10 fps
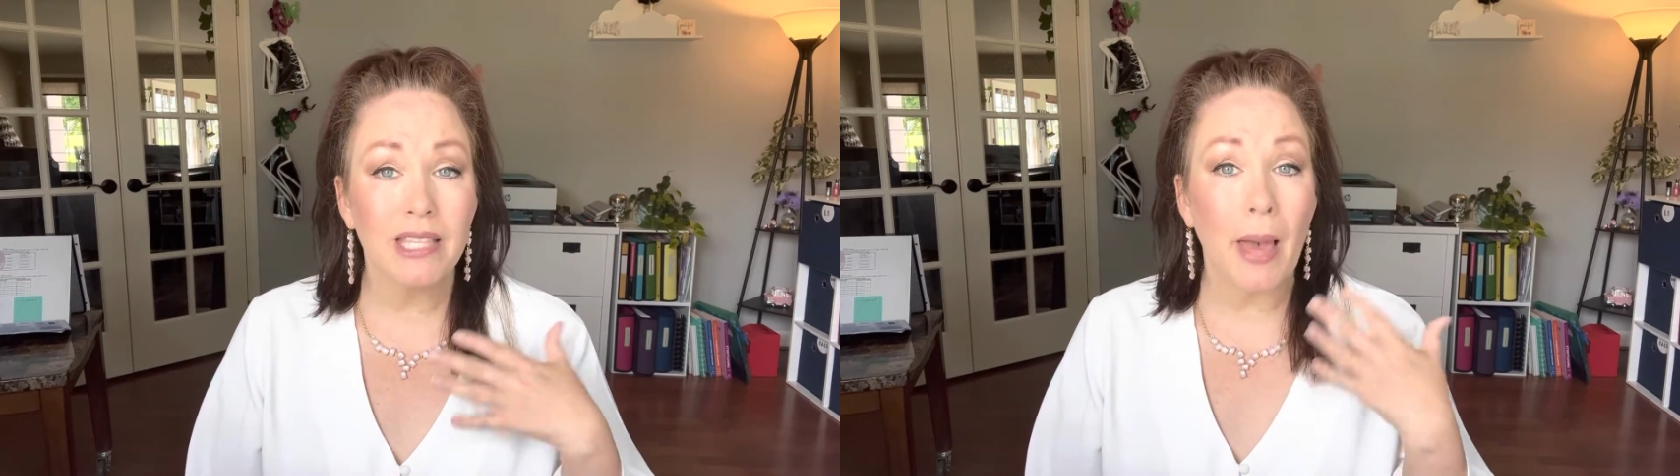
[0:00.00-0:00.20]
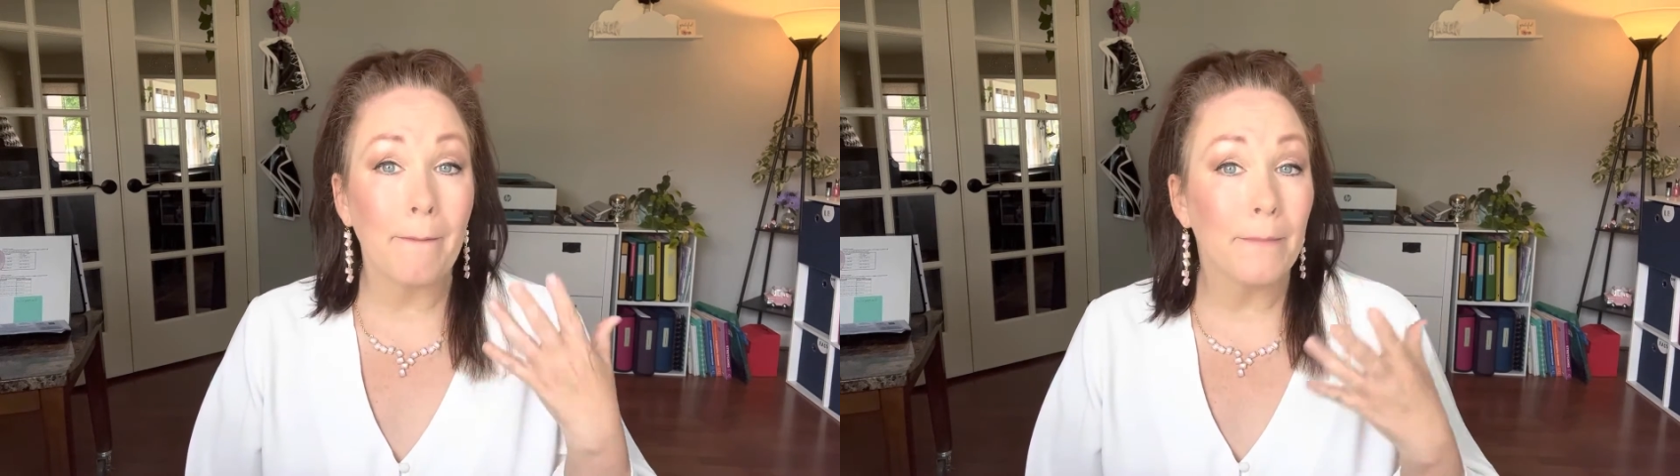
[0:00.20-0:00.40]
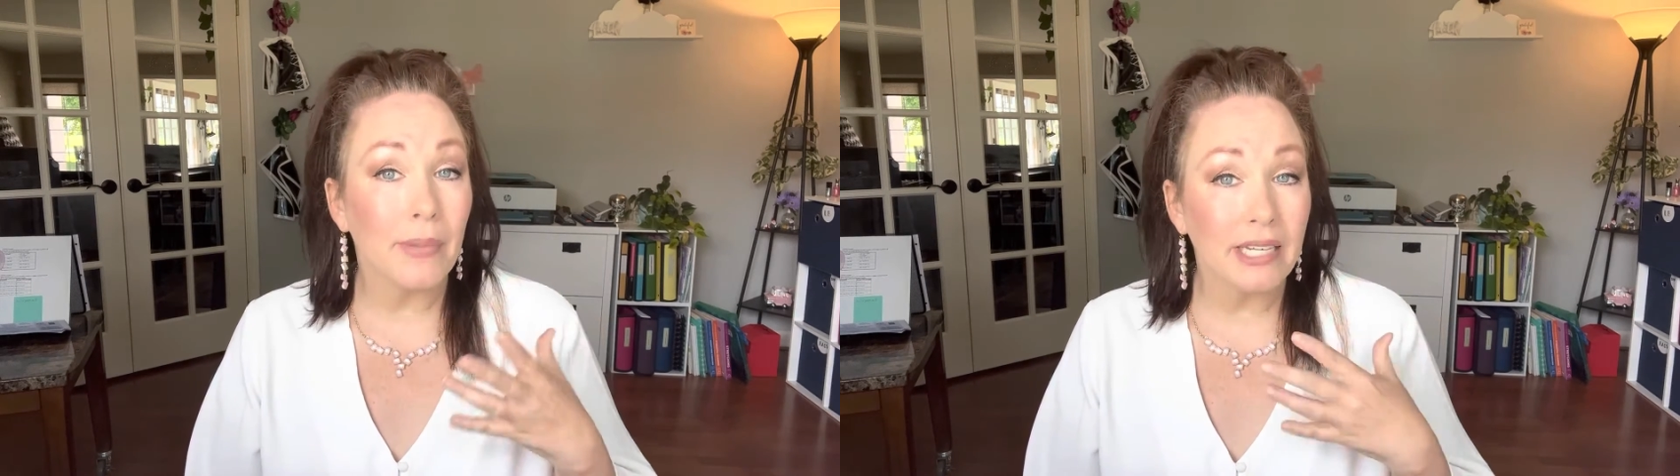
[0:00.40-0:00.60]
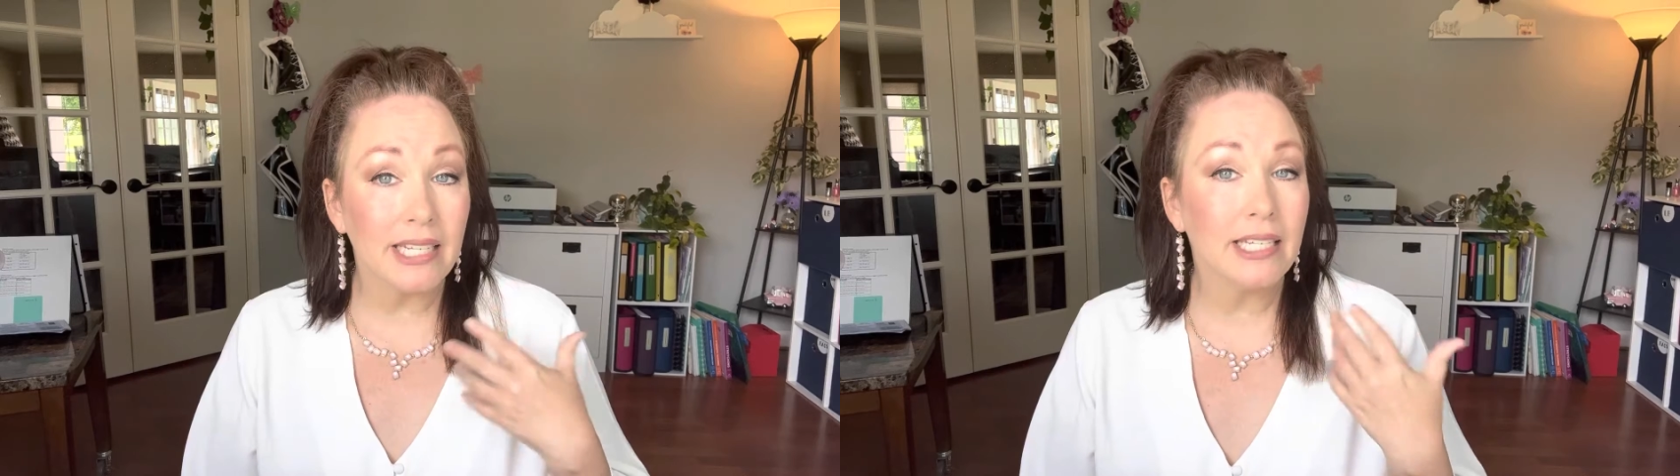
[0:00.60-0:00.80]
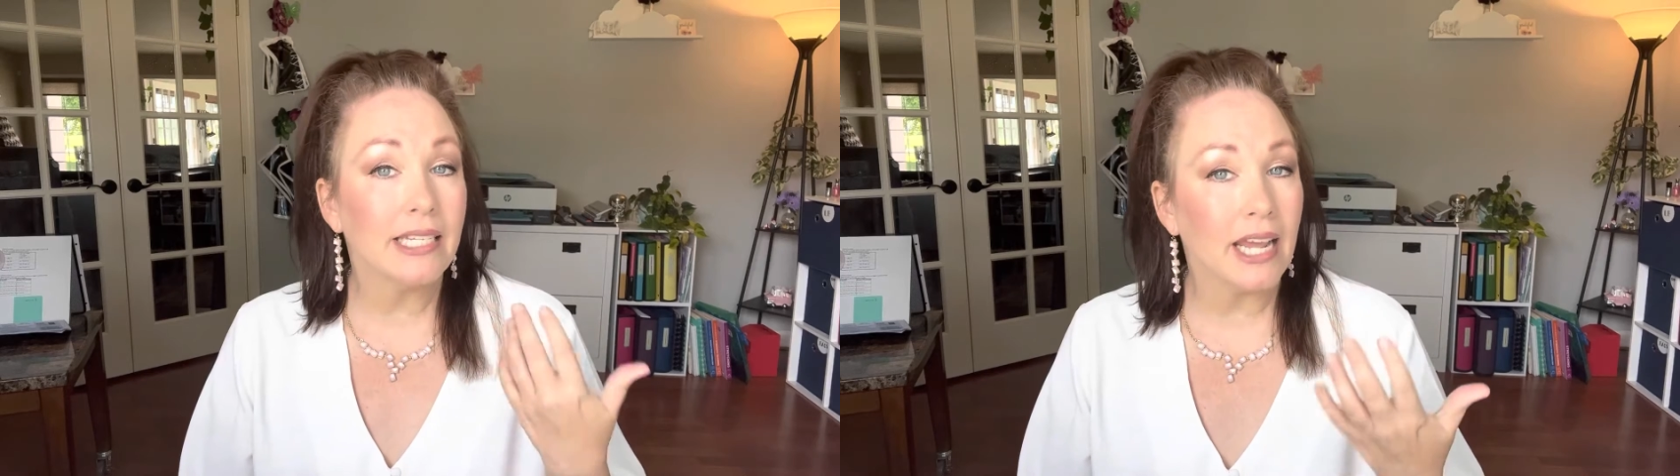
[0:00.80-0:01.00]
that
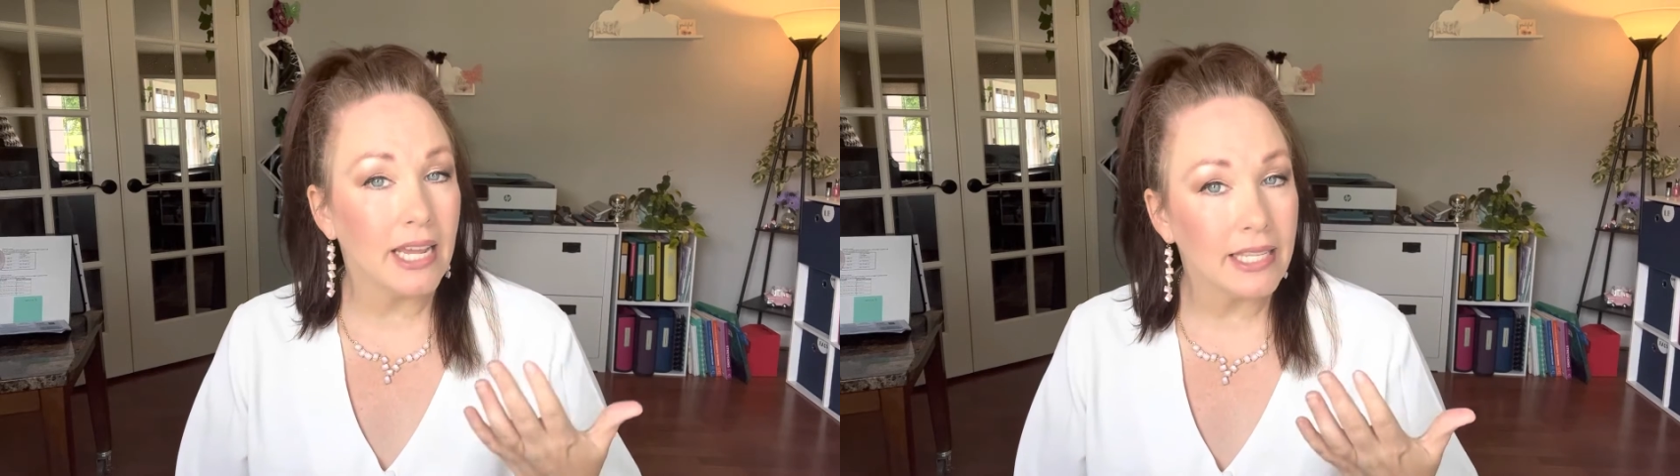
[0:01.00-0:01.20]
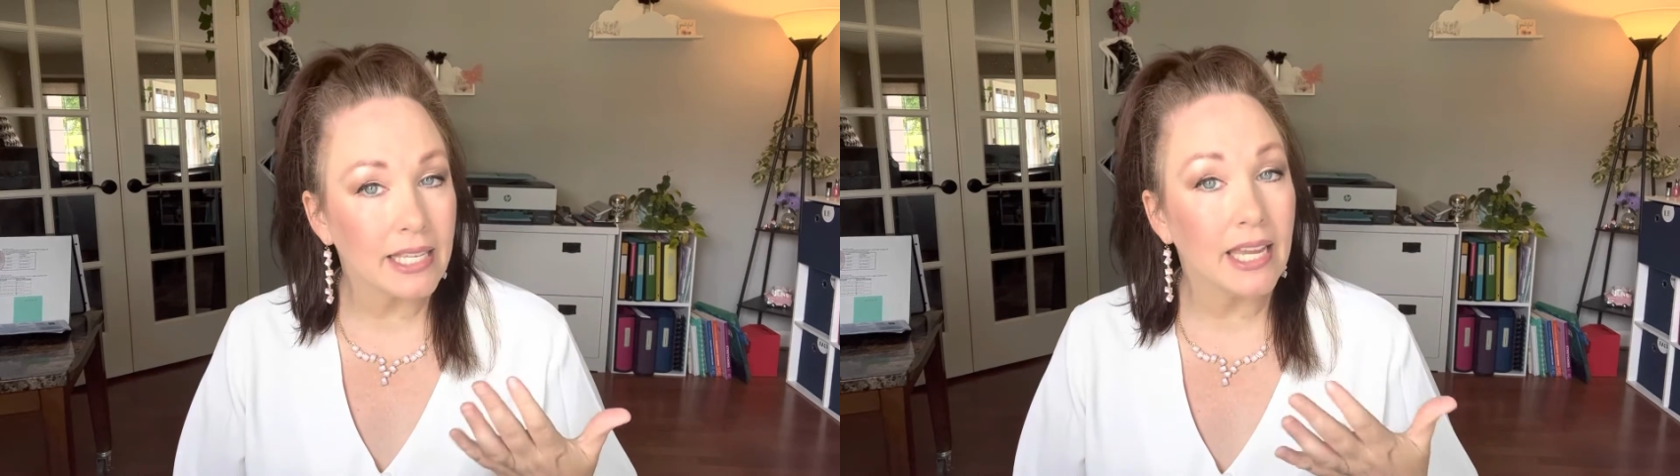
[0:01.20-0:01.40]
minty taste